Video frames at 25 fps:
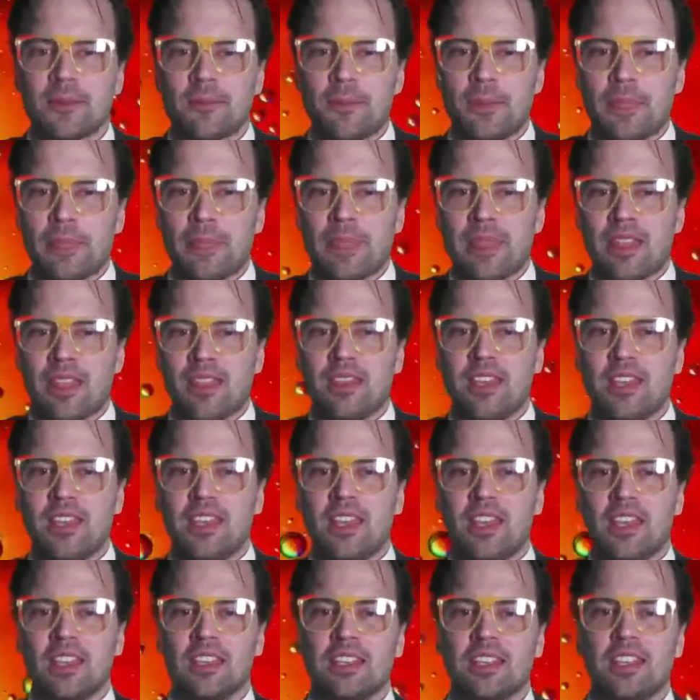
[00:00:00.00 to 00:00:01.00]
They
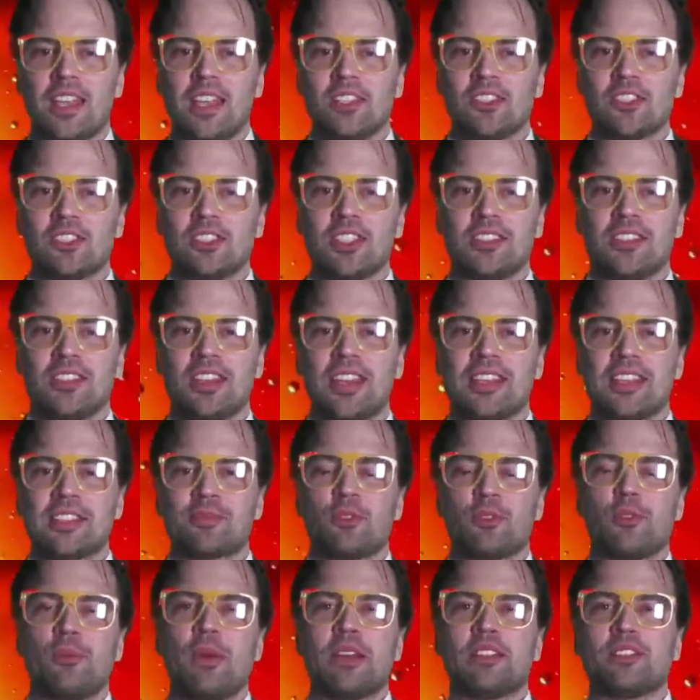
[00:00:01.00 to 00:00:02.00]
engaged in
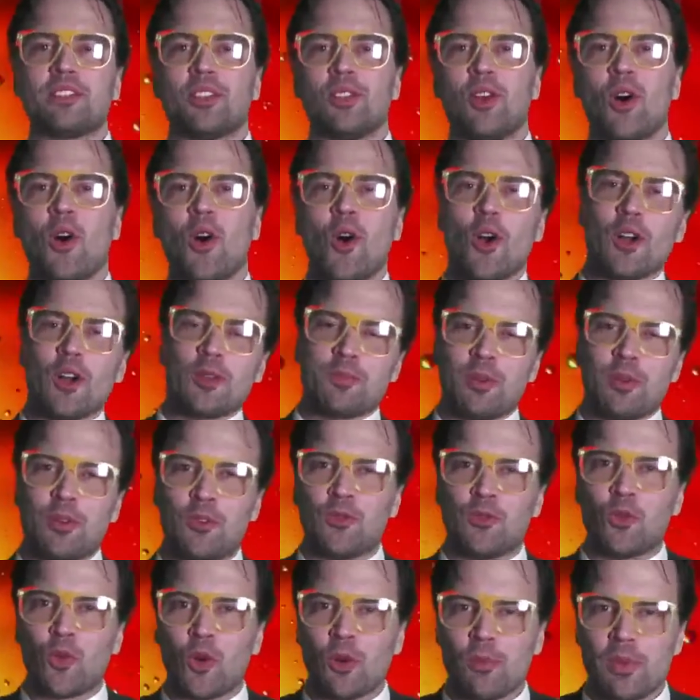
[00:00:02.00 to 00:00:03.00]
experimental art
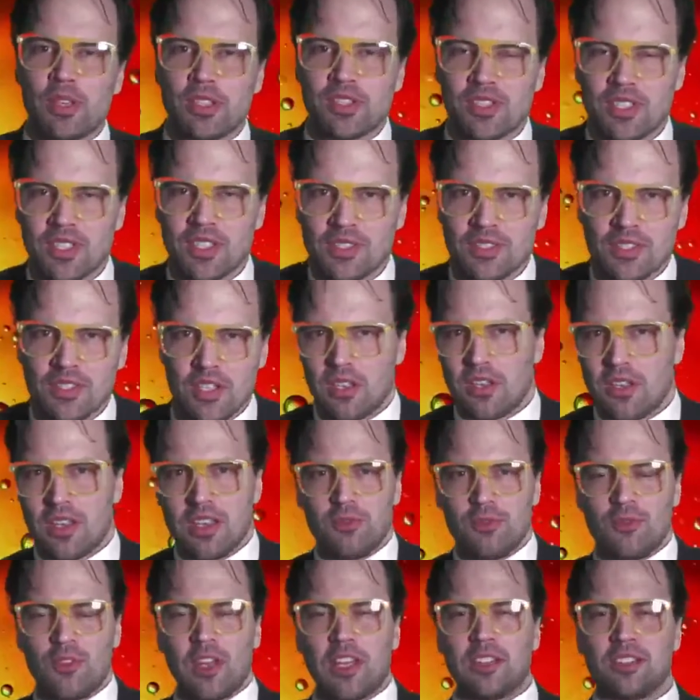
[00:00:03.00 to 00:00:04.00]
performances and
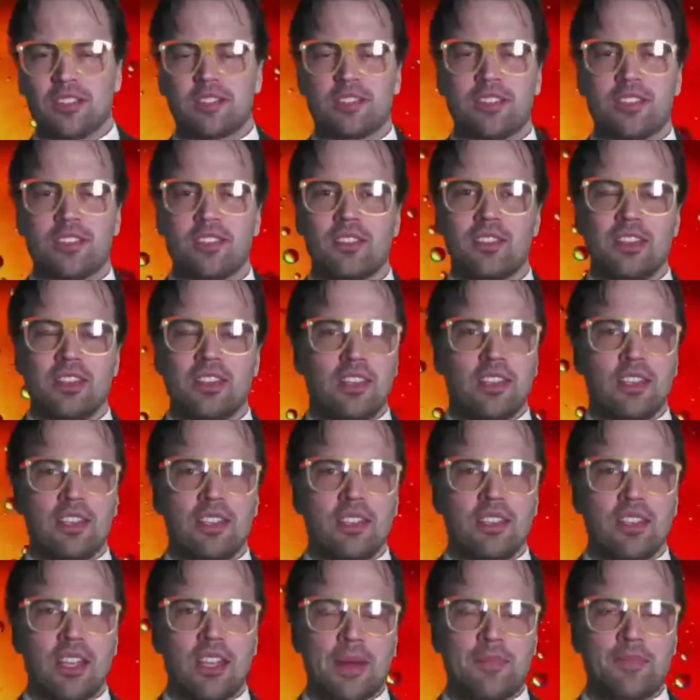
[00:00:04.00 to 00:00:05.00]
events, and
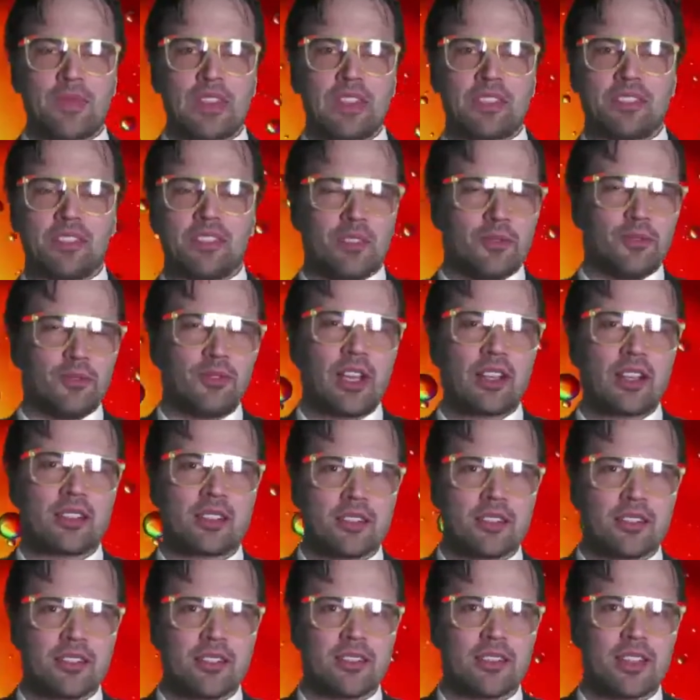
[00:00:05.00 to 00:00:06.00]
yeah, Fluxus
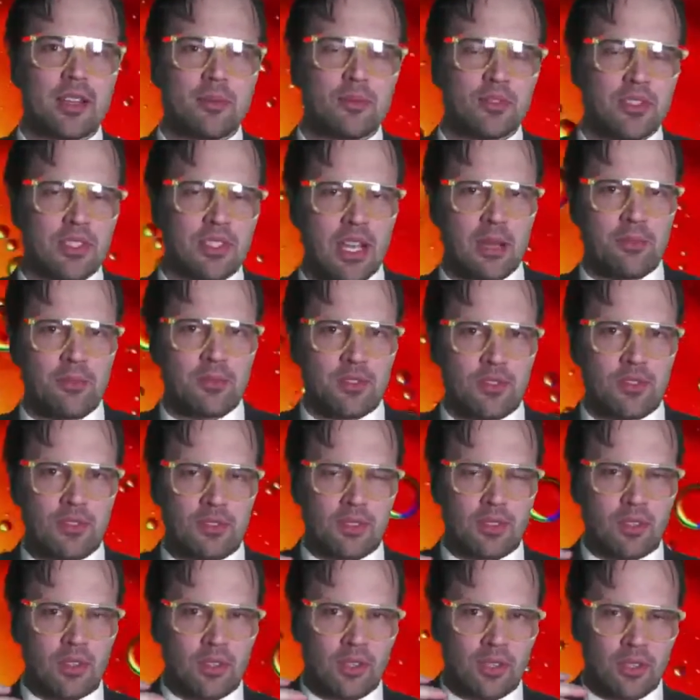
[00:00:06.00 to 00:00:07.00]
is sometimes
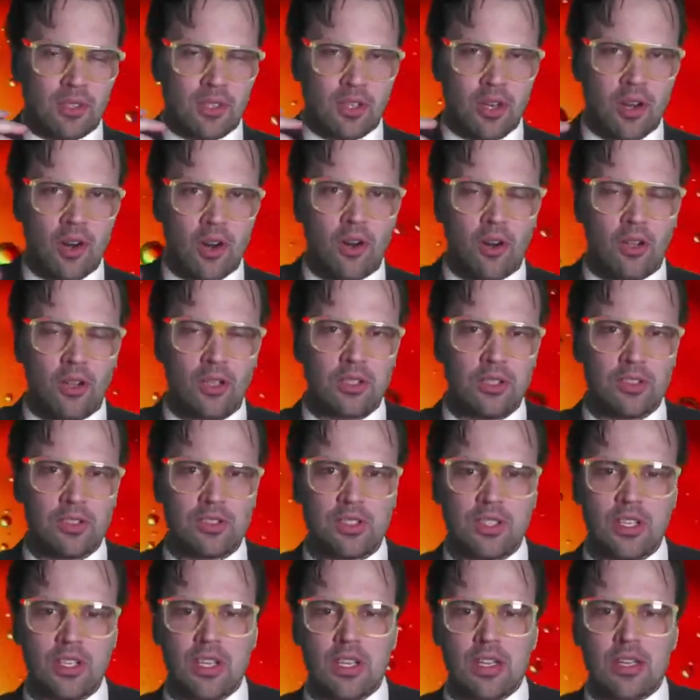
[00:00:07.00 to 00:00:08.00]
called
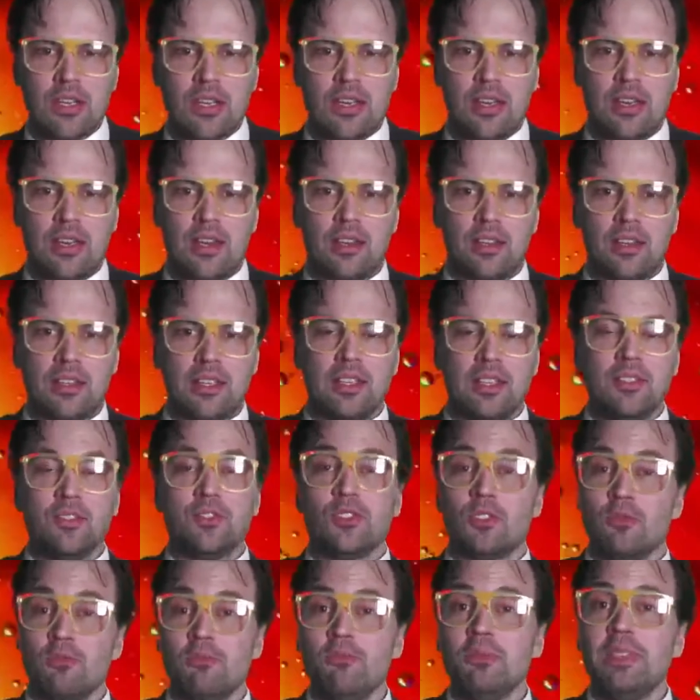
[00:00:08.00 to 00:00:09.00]

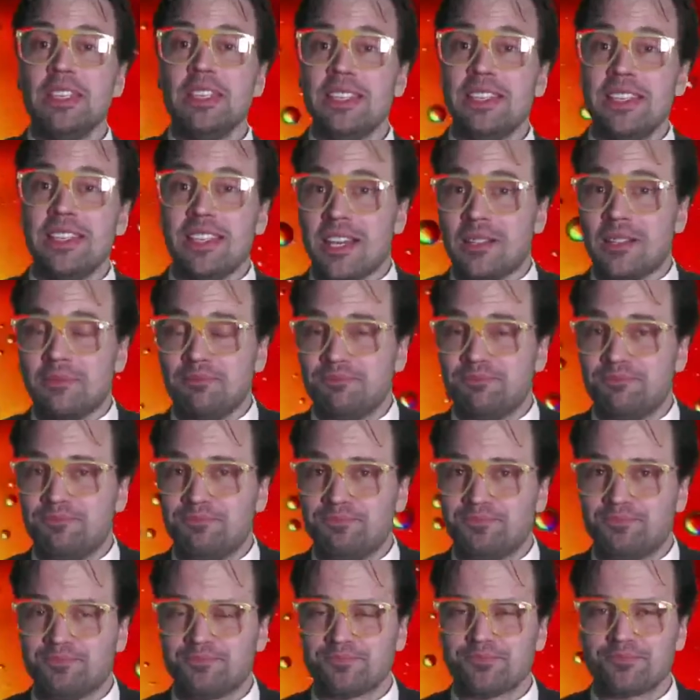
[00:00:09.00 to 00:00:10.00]
intermedia.
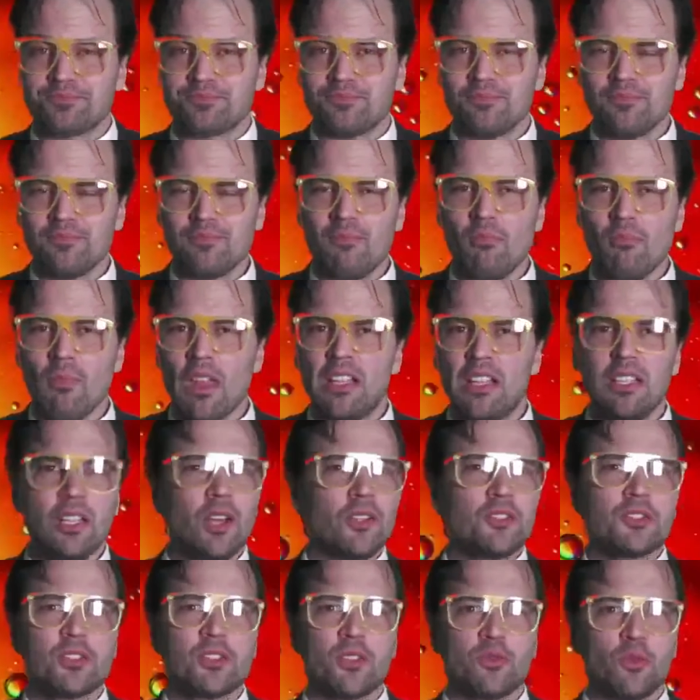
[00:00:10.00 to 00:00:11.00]
Lots
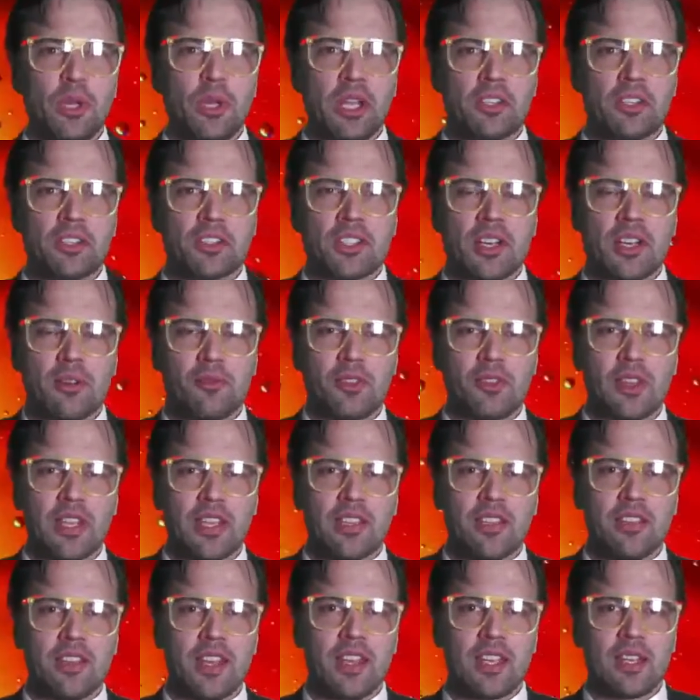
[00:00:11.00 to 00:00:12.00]
of weird stuff. They
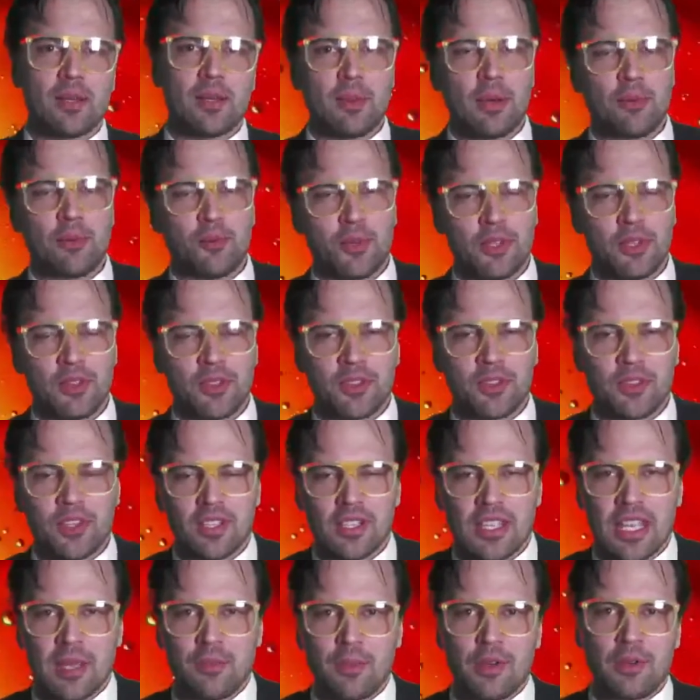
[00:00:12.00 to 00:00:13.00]
came up with
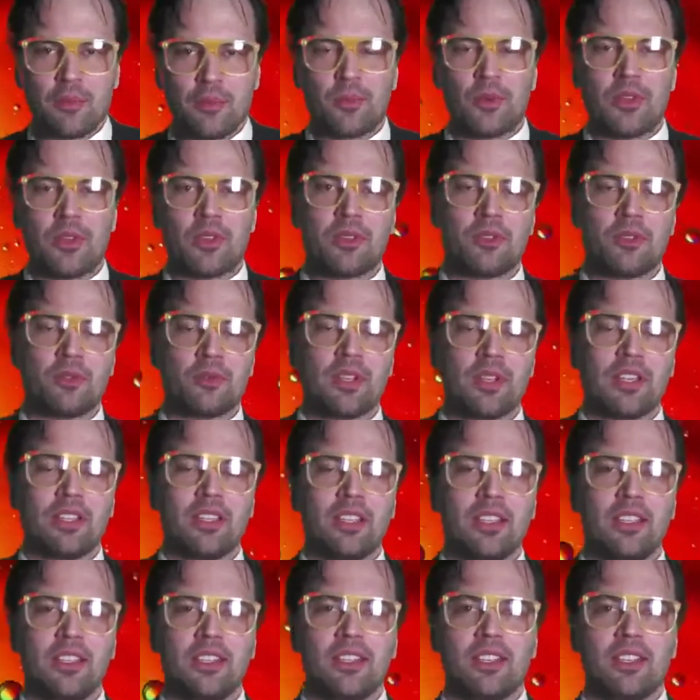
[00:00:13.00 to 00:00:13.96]
really